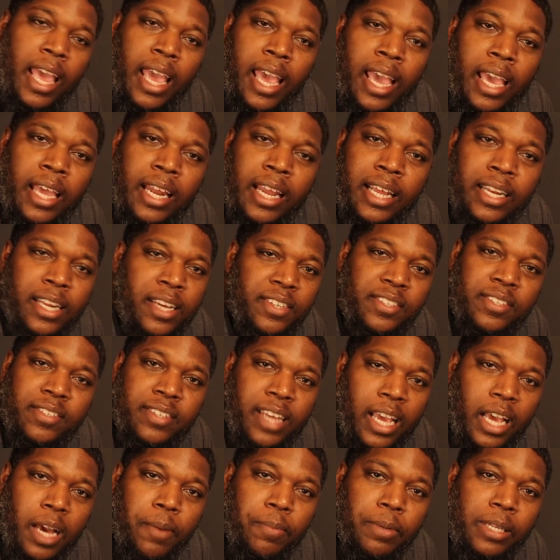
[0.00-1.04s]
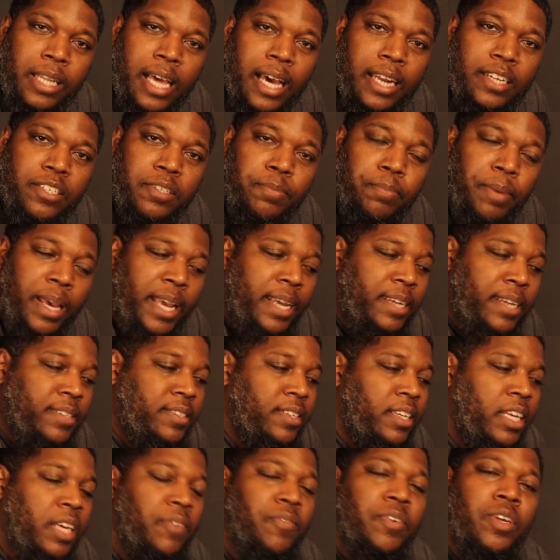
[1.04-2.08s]
and it doesn't take up a lot of
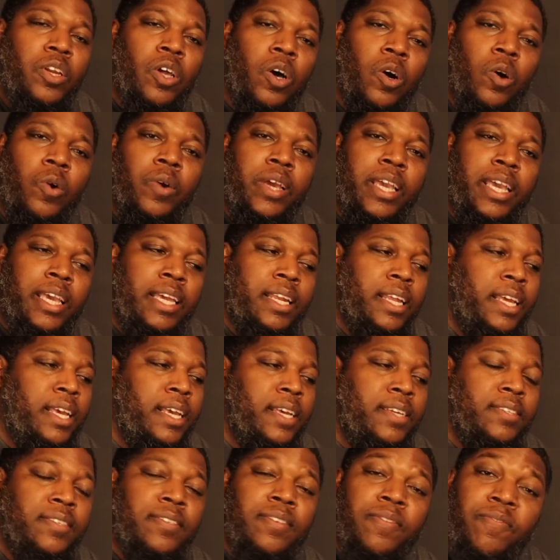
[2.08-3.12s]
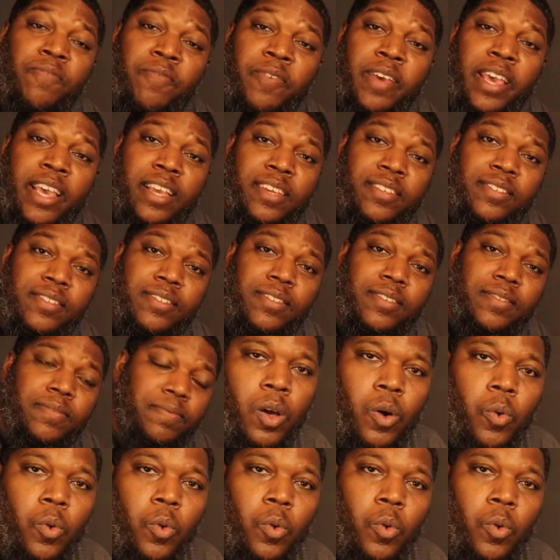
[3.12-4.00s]
space even though it is fixed.